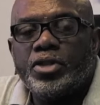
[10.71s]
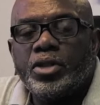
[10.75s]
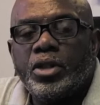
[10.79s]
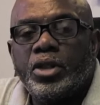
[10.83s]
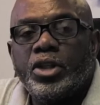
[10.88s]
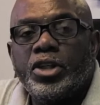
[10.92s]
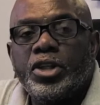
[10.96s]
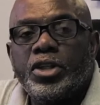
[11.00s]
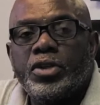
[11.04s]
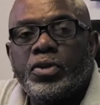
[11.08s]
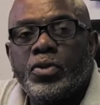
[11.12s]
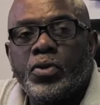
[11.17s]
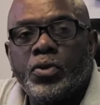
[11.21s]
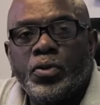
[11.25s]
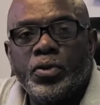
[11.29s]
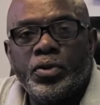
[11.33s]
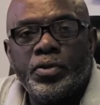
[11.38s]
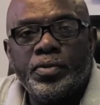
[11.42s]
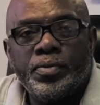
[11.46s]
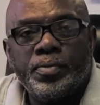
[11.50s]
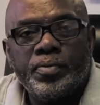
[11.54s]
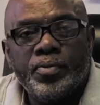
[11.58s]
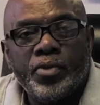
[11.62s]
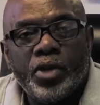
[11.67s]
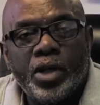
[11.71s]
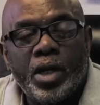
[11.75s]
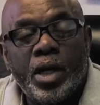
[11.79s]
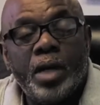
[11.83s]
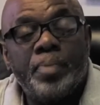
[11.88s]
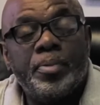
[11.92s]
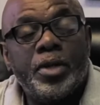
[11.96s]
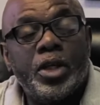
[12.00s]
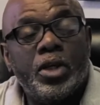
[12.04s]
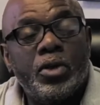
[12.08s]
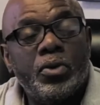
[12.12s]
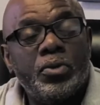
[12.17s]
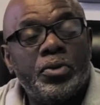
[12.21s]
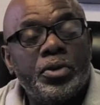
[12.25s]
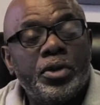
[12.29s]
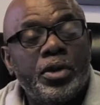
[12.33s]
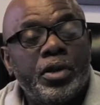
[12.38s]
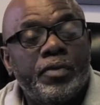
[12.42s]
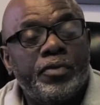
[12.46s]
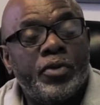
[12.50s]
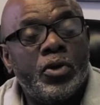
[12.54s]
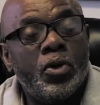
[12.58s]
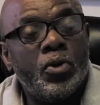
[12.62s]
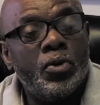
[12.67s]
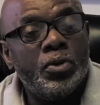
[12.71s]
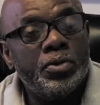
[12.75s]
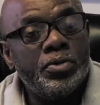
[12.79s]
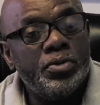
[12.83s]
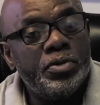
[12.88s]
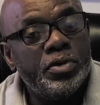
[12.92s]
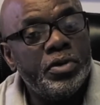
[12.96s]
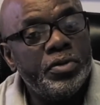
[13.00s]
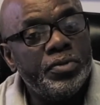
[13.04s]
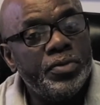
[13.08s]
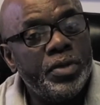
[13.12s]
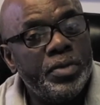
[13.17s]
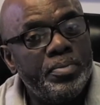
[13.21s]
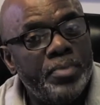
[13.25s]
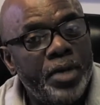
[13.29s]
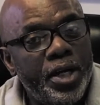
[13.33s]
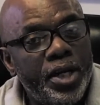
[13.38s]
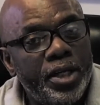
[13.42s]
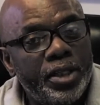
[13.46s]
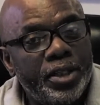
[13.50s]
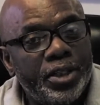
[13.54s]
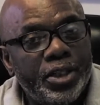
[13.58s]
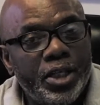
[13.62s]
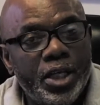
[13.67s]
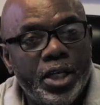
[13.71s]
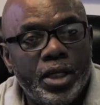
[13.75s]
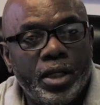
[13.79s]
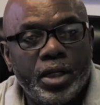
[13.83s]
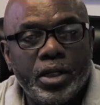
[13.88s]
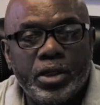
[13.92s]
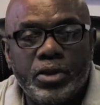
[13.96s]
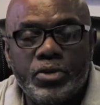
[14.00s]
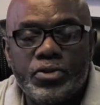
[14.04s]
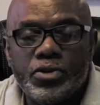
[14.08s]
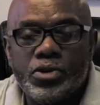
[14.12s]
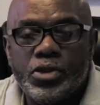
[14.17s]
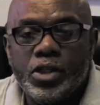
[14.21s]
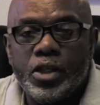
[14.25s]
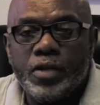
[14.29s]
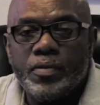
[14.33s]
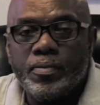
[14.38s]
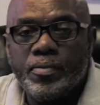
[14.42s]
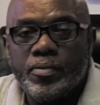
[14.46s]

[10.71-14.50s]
Clay Gordon. I'm the owner of Gordon's Remodeling LLC.